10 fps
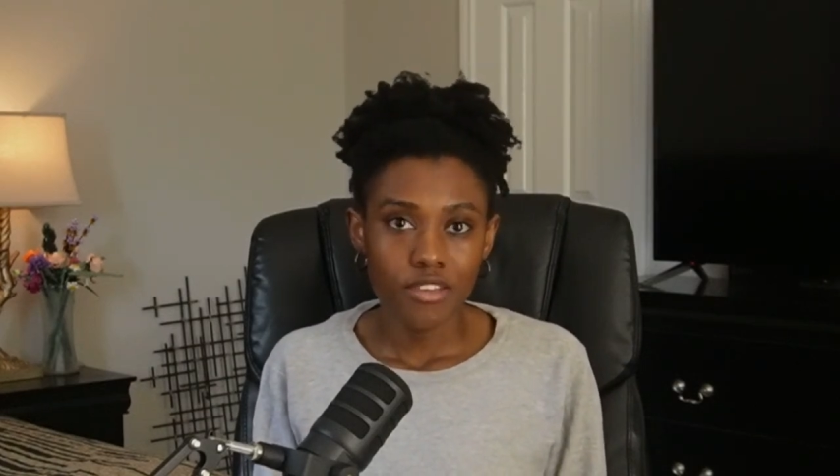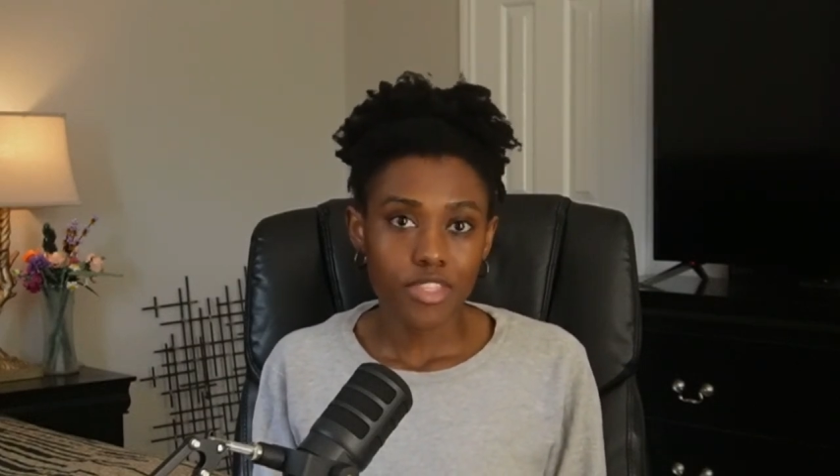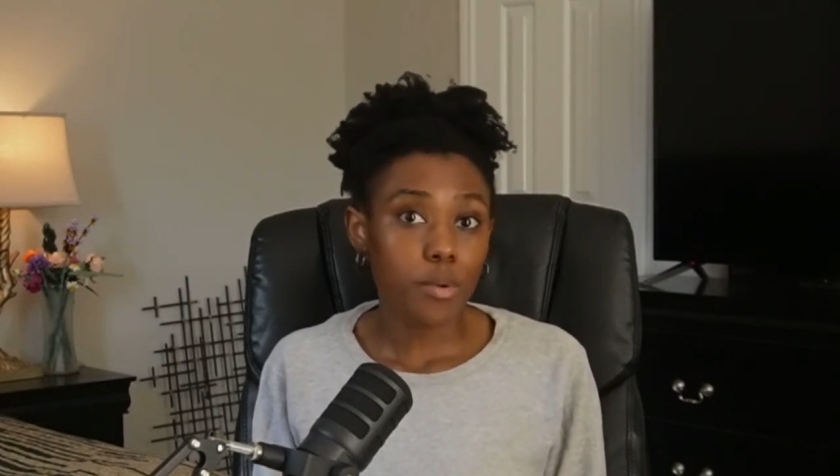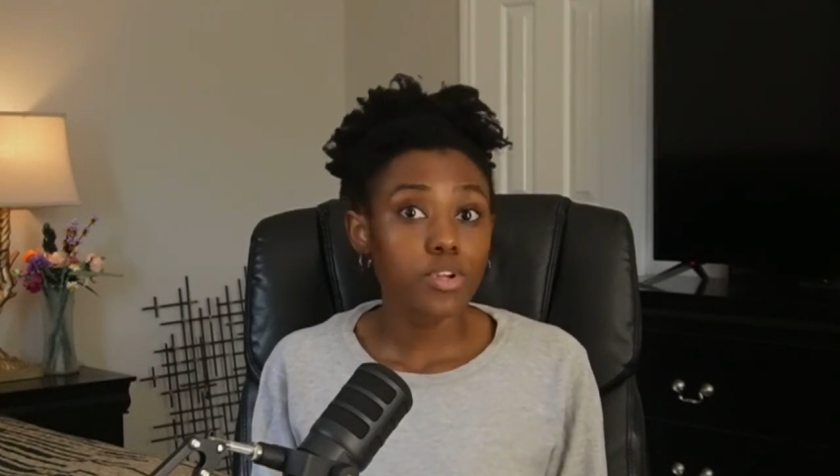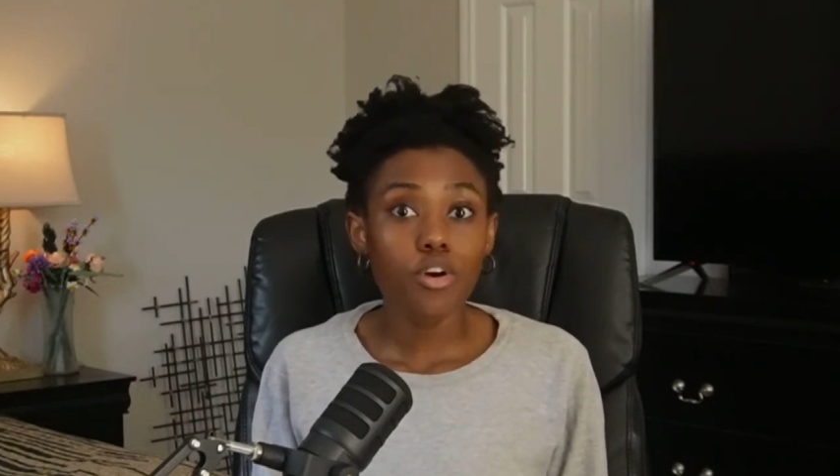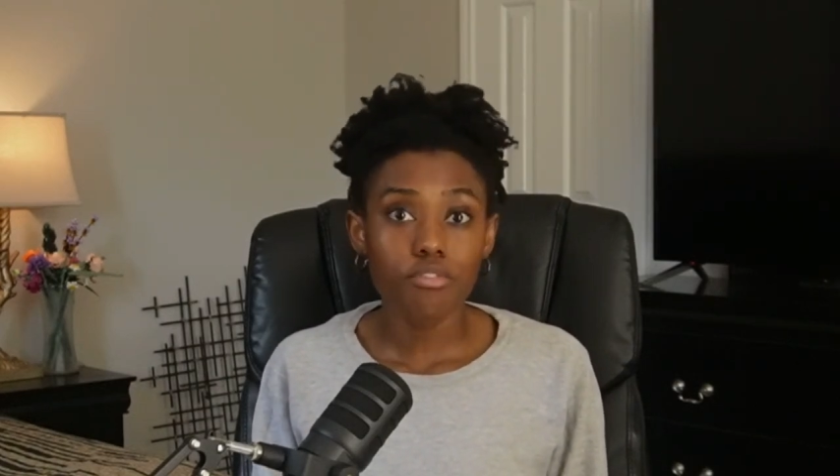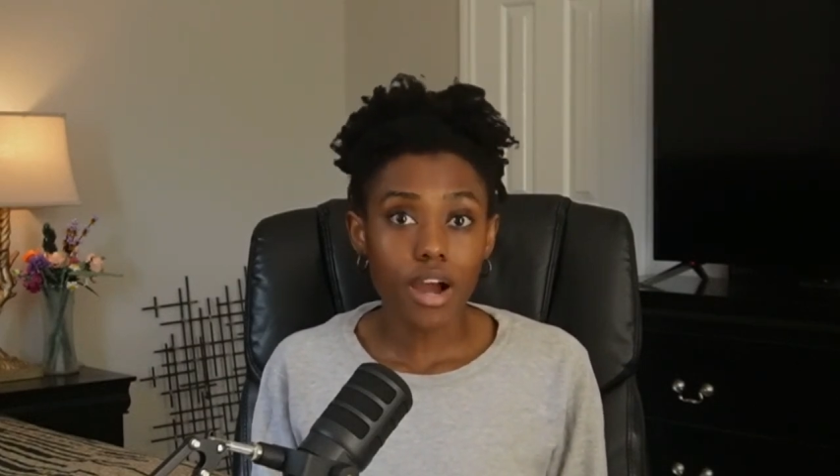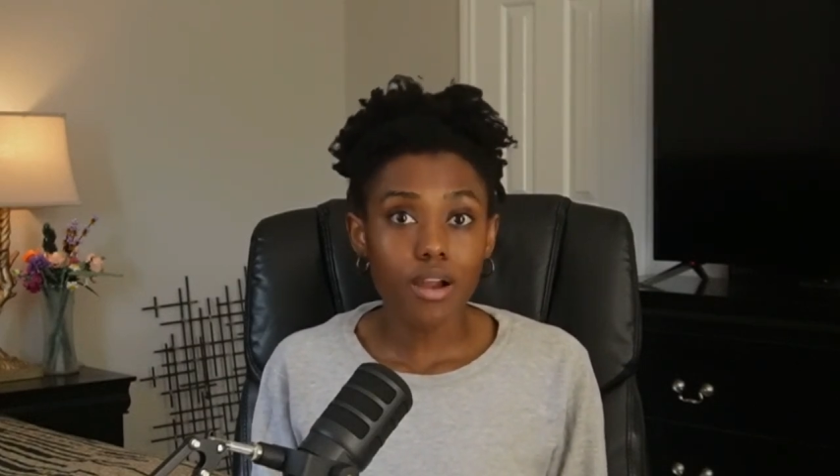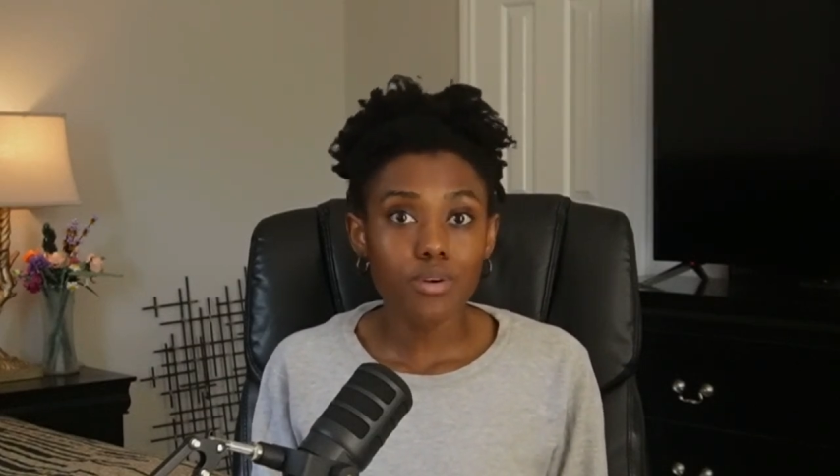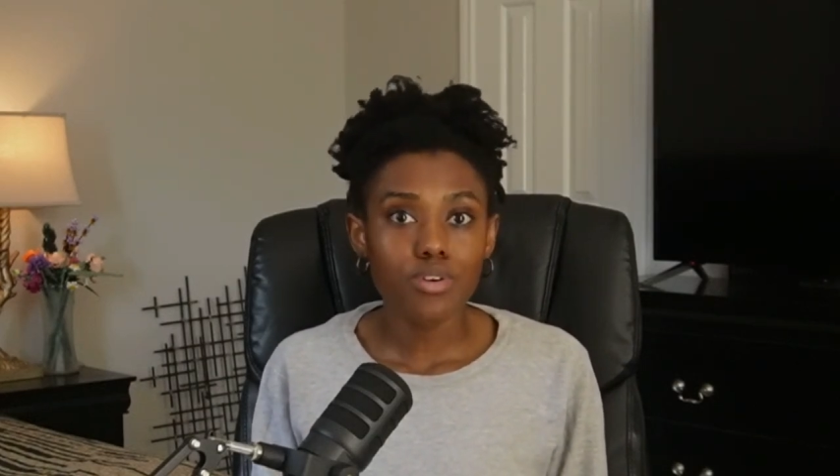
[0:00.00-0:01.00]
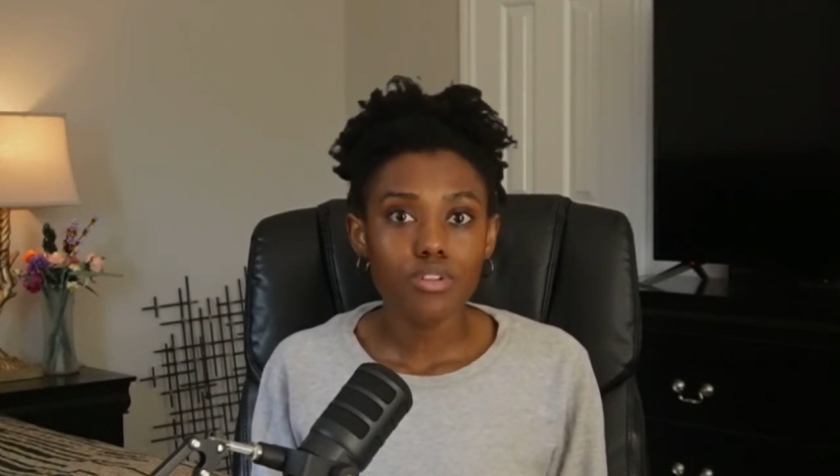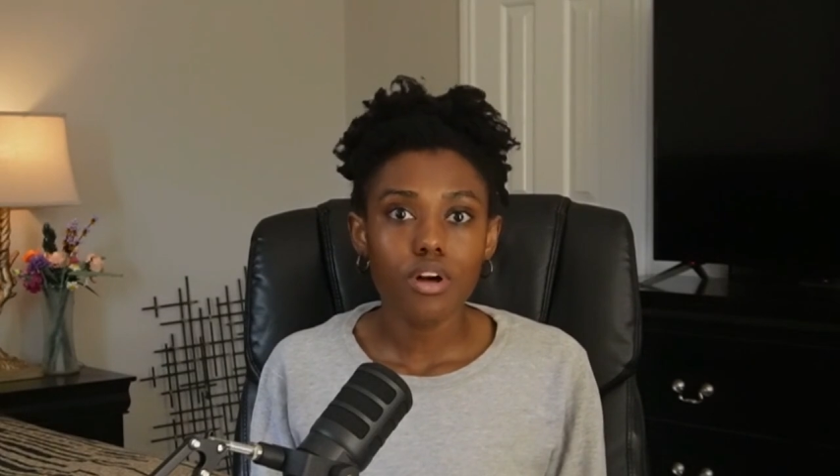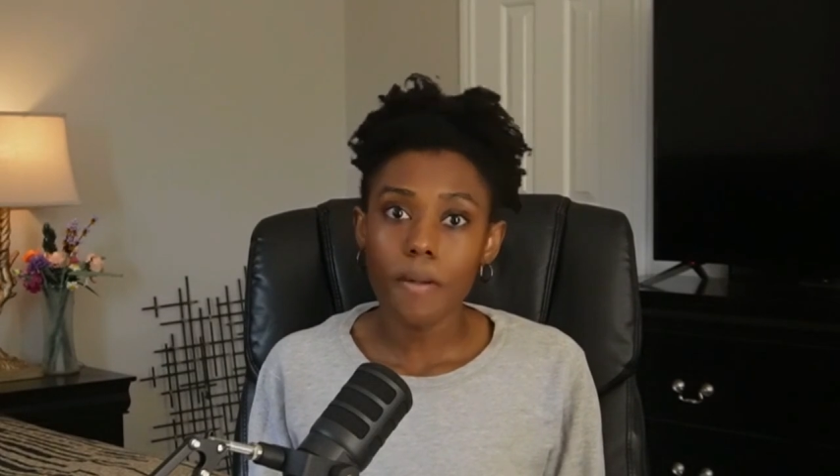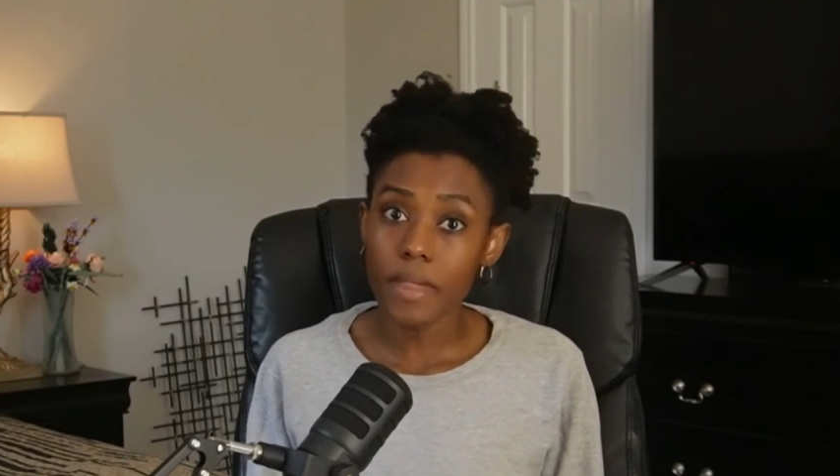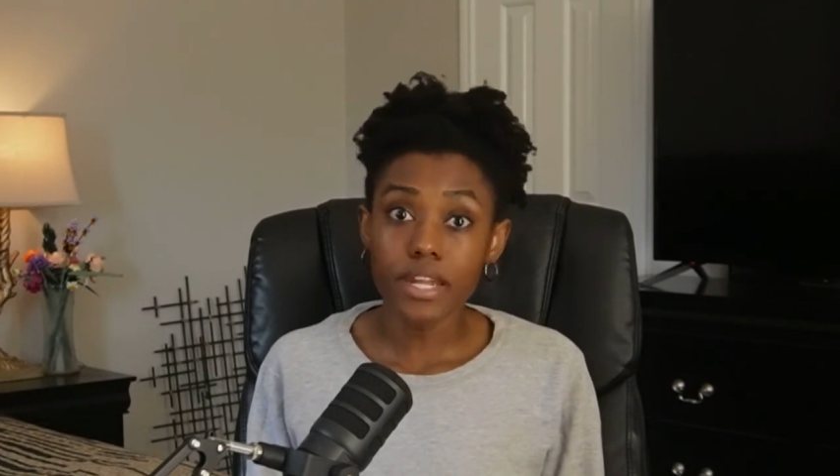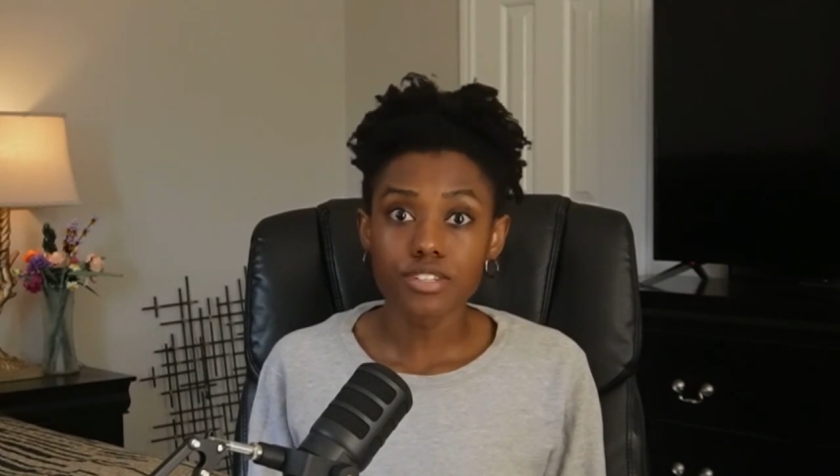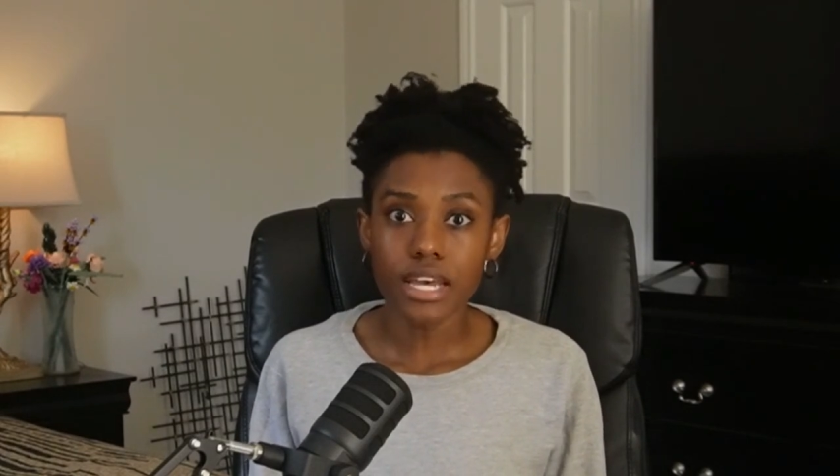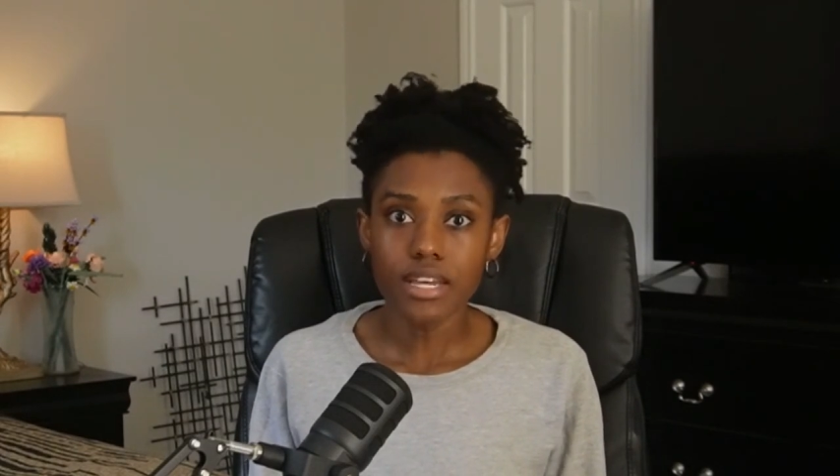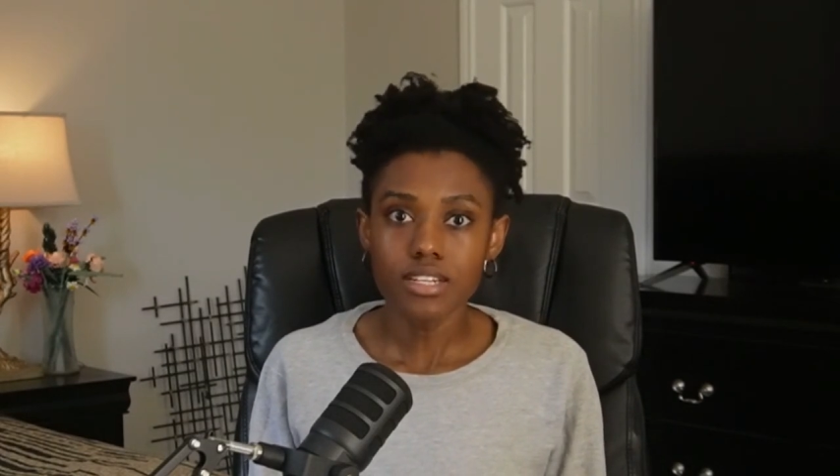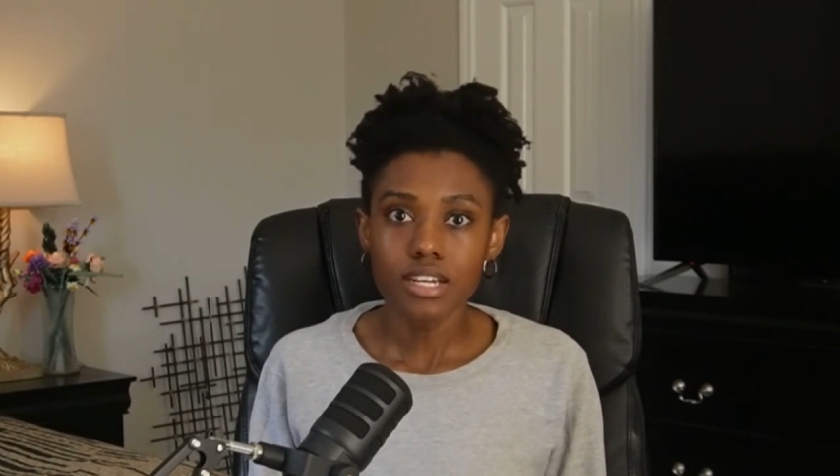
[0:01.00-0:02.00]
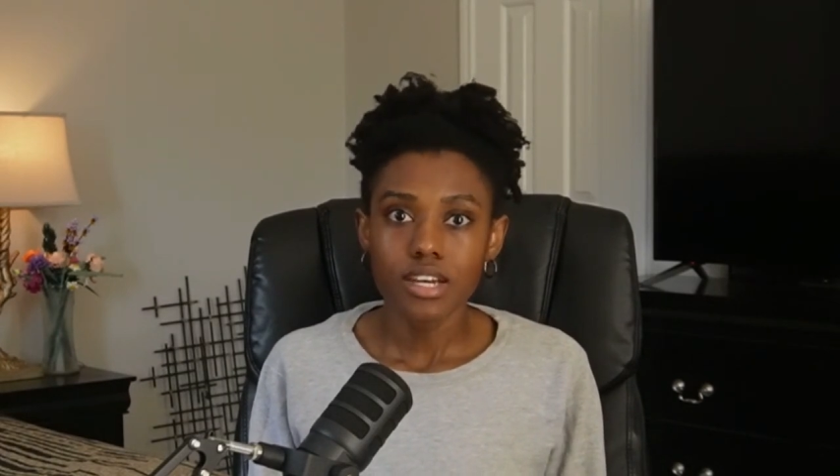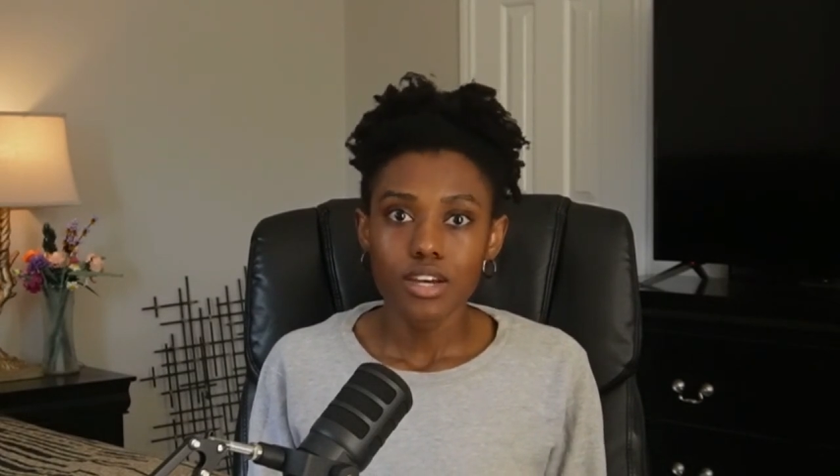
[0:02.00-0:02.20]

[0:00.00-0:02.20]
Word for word: they would go viral on the internet,